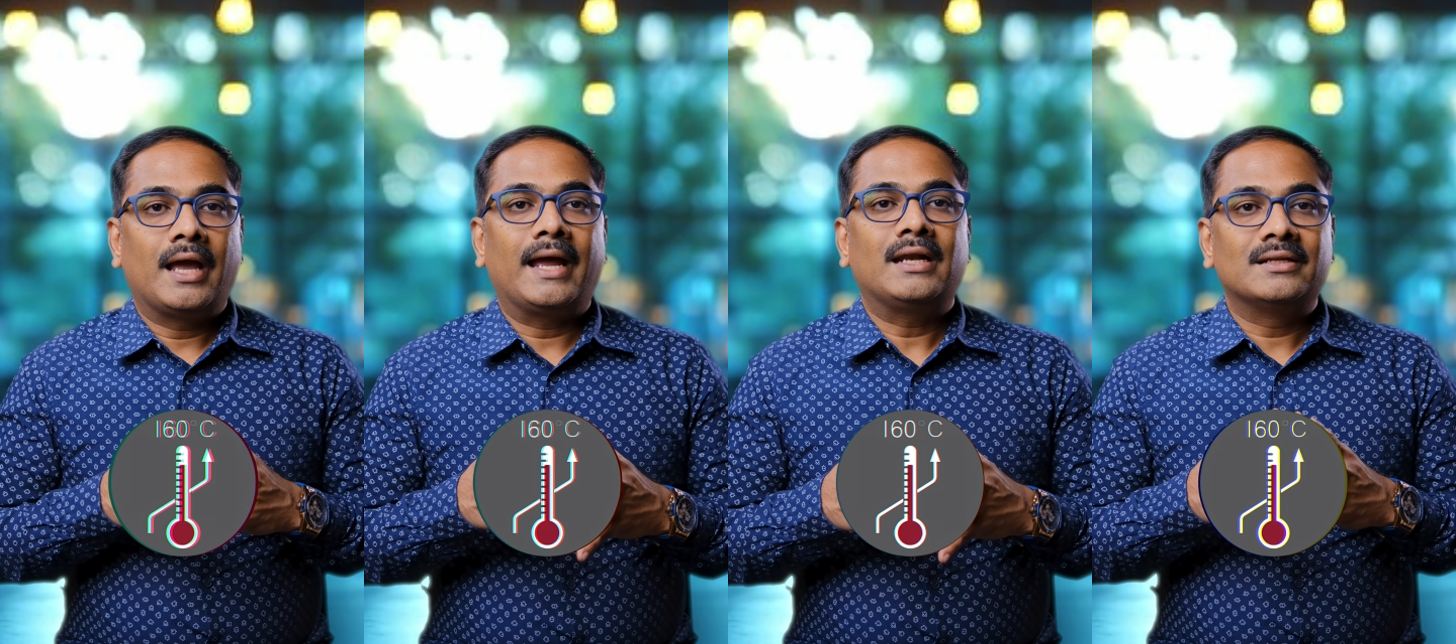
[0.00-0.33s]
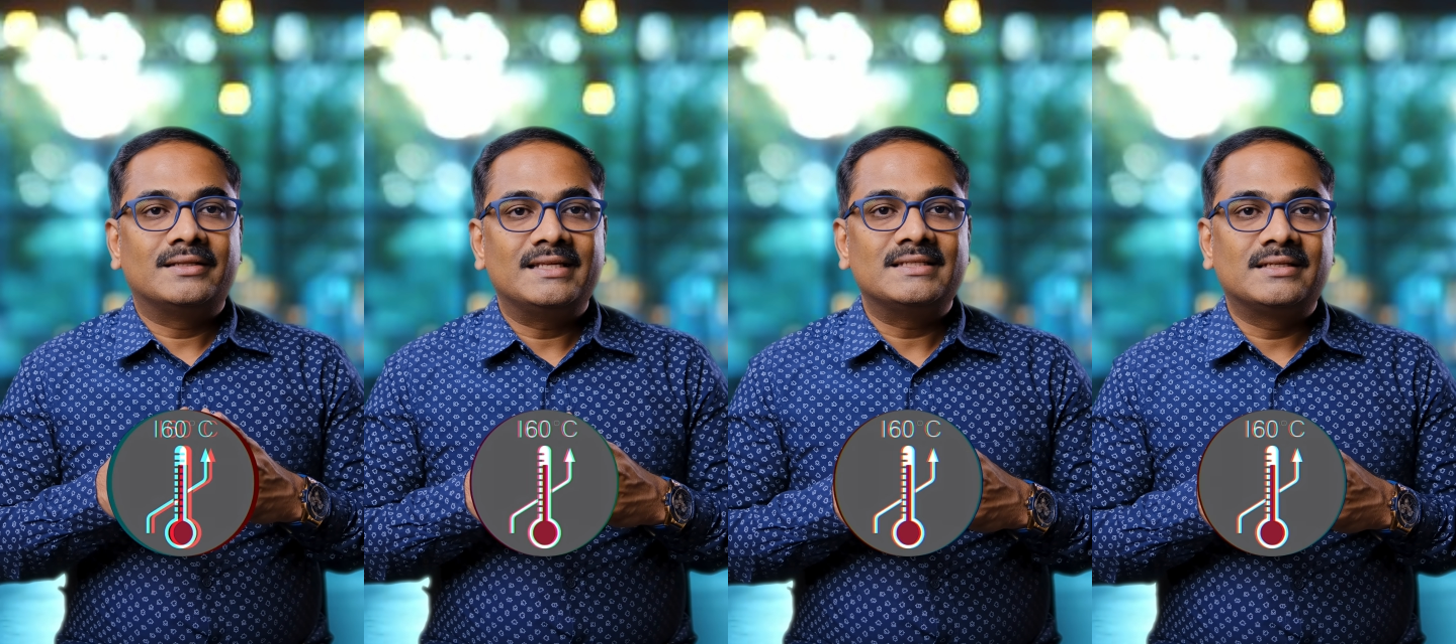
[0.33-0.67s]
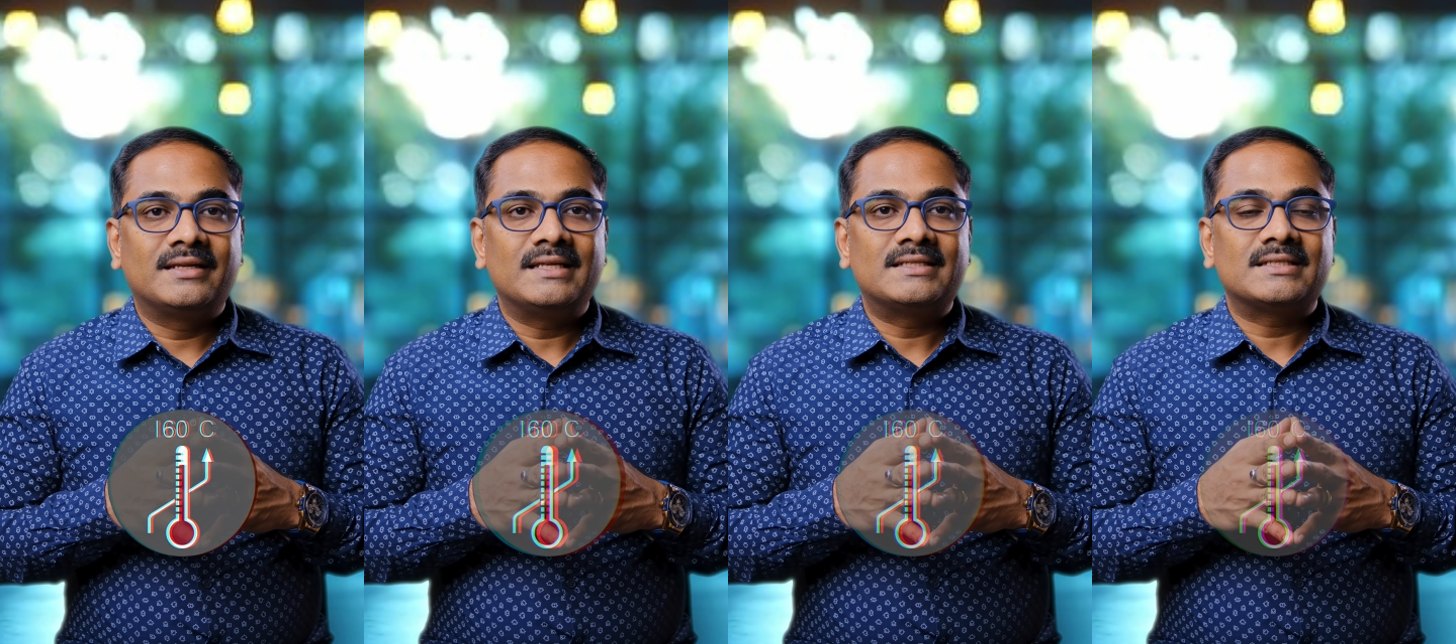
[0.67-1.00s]
and these
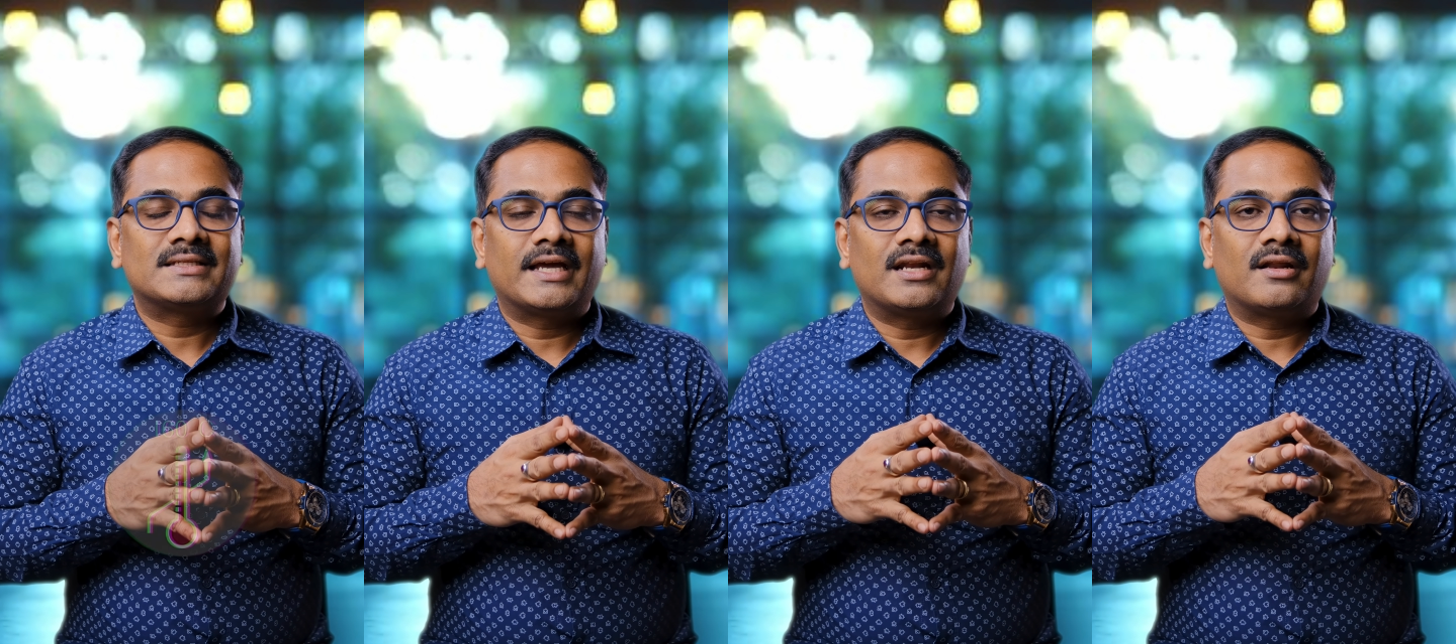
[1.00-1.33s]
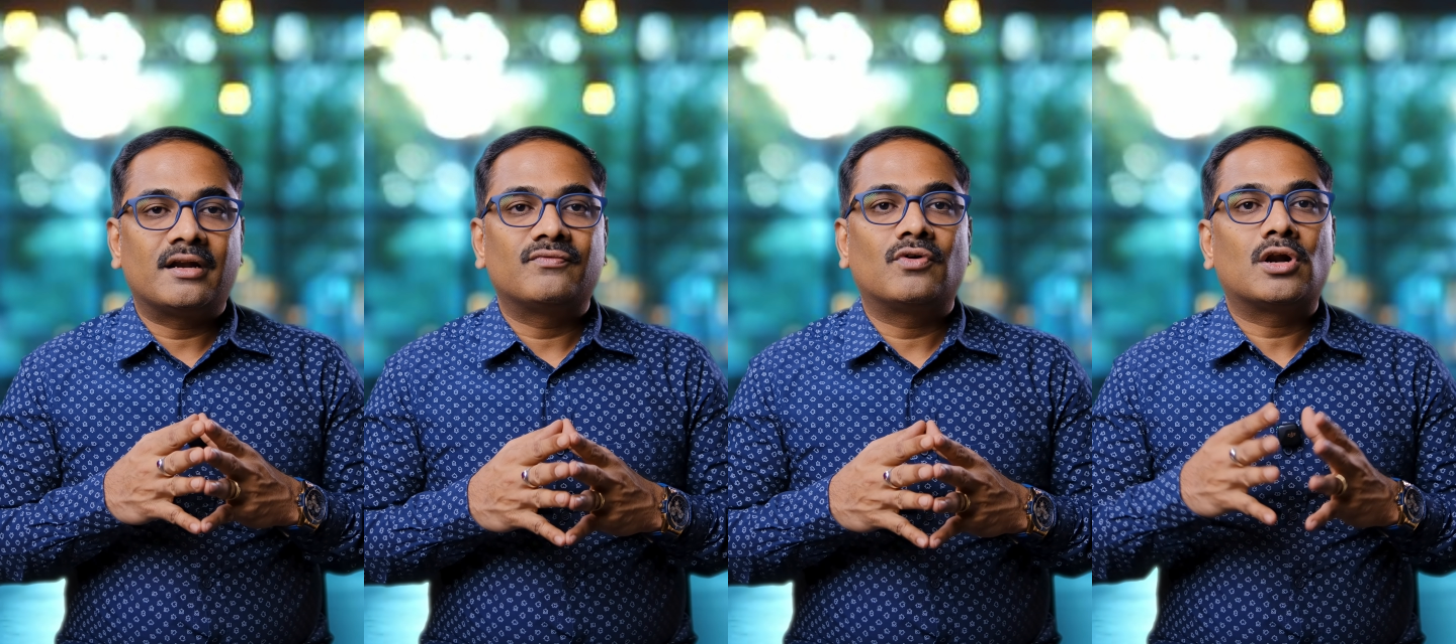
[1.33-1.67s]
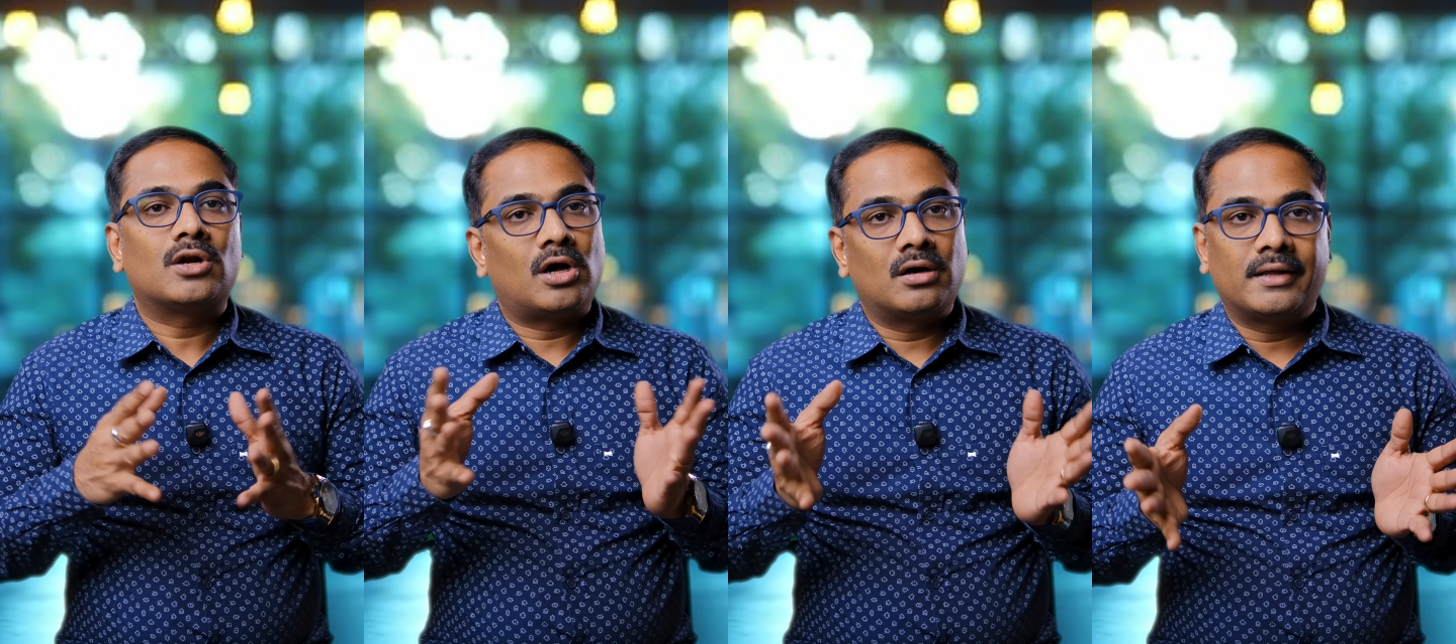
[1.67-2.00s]
greases can run for
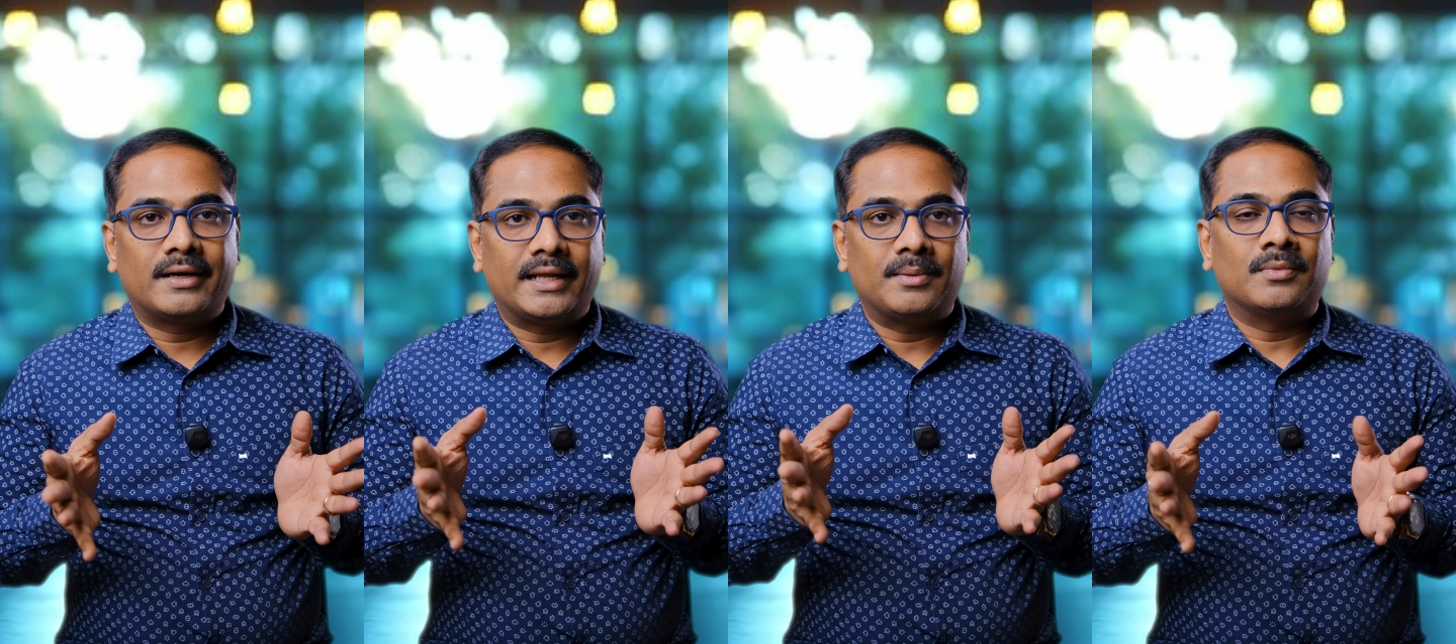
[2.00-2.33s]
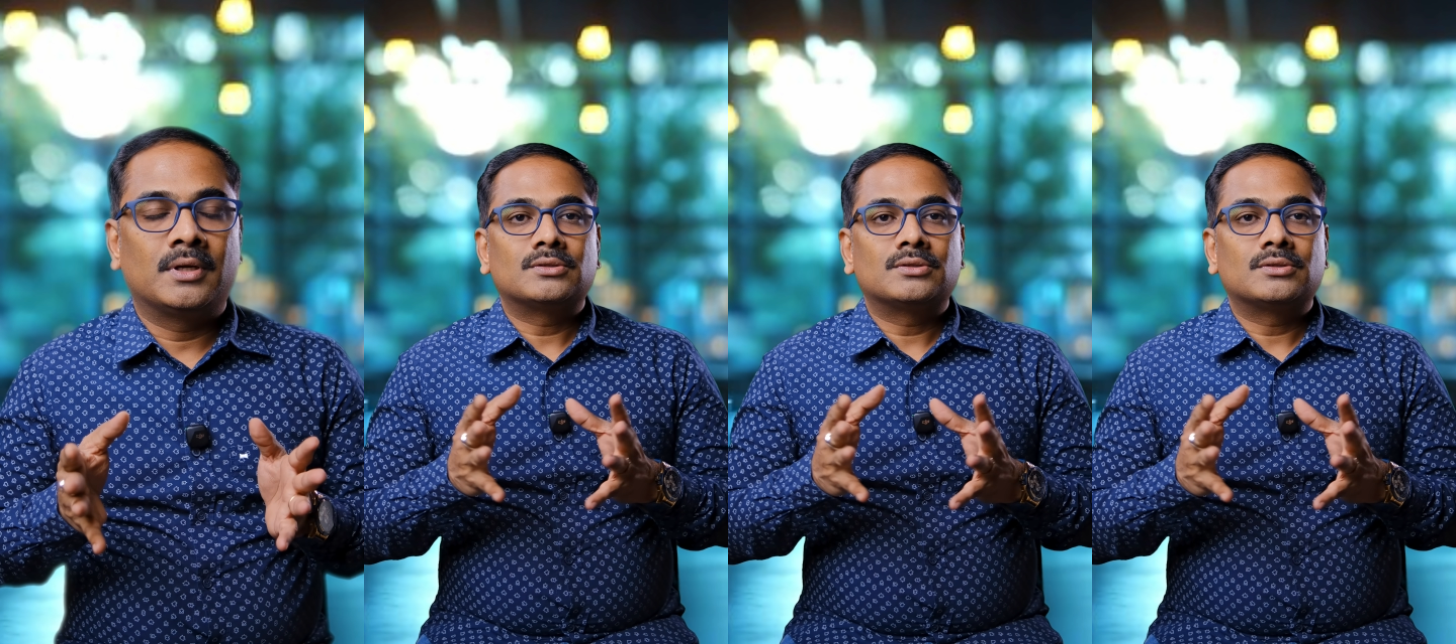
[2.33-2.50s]
a longer time.